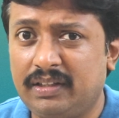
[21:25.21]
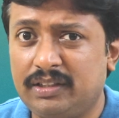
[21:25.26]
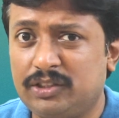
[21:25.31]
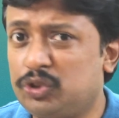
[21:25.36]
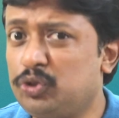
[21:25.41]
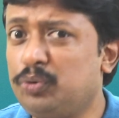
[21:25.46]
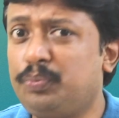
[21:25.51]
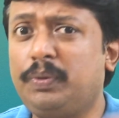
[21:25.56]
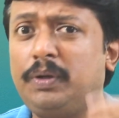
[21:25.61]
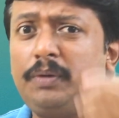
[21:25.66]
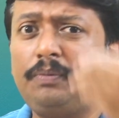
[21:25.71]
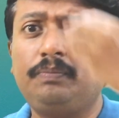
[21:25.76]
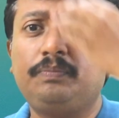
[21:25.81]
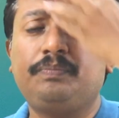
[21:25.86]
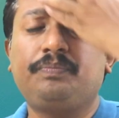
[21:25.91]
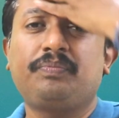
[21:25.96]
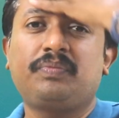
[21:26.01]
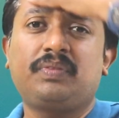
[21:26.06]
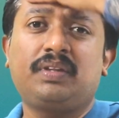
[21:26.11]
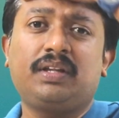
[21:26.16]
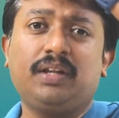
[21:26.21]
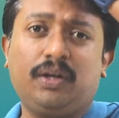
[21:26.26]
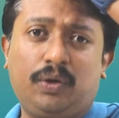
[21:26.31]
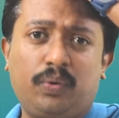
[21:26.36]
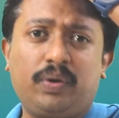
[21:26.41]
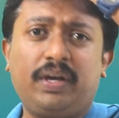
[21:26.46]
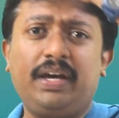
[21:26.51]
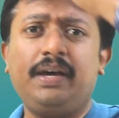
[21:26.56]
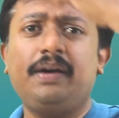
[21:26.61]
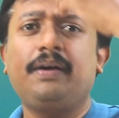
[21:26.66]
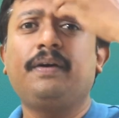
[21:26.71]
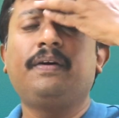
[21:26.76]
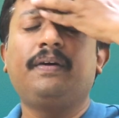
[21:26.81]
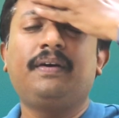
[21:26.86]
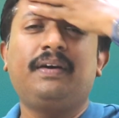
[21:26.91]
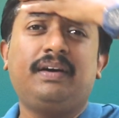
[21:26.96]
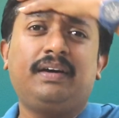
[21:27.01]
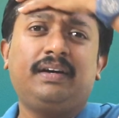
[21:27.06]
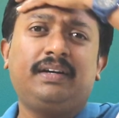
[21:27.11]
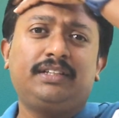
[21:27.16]
Superb. Okay.
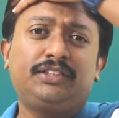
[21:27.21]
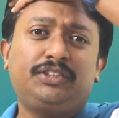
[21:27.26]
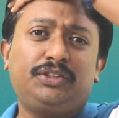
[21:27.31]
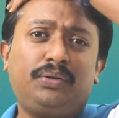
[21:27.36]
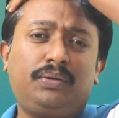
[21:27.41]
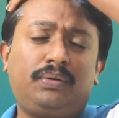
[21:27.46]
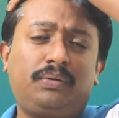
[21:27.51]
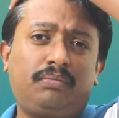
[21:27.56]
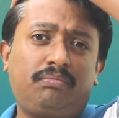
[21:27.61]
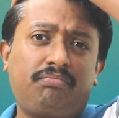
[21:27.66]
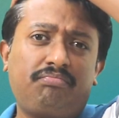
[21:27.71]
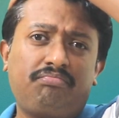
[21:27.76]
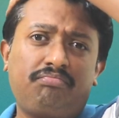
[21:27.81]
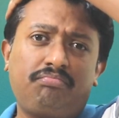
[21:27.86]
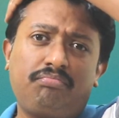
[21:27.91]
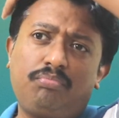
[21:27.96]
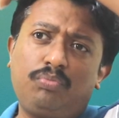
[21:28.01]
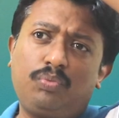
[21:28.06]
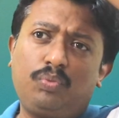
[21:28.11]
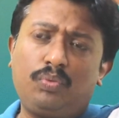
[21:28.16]
So